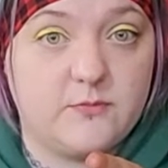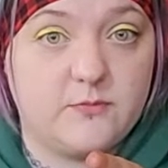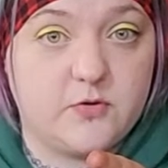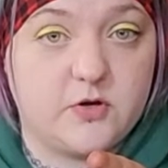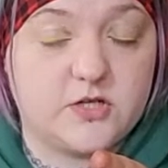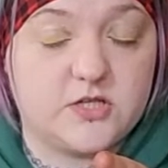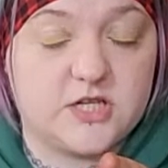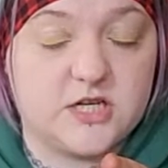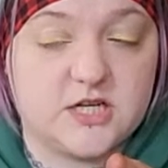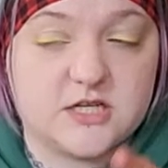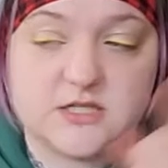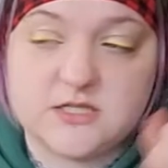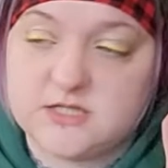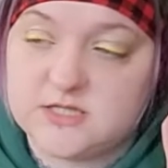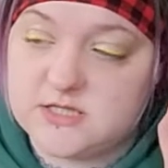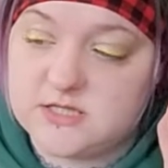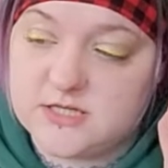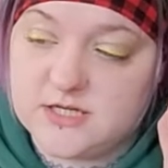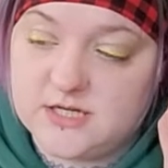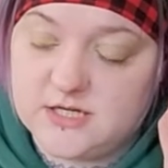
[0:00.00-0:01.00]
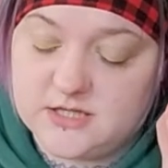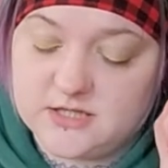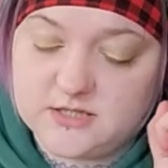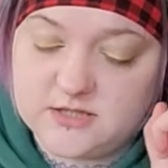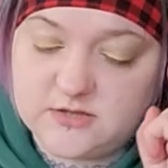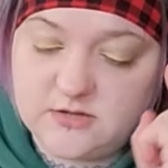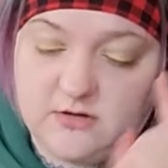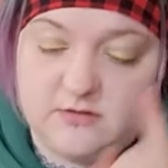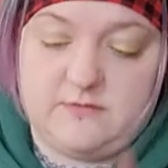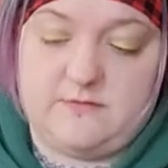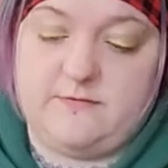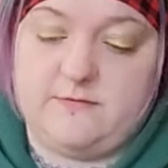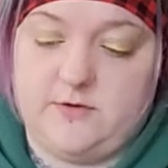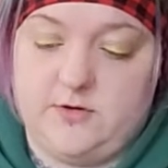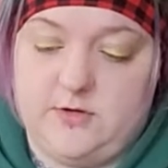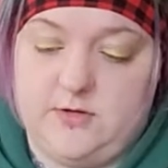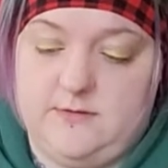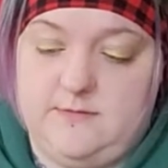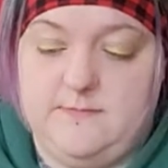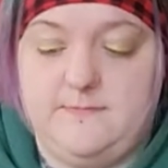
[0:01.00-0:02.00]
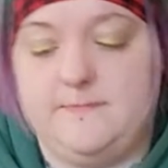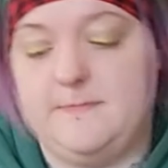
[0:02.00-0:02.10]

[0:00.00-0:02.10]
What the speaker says: projects. It's not fun.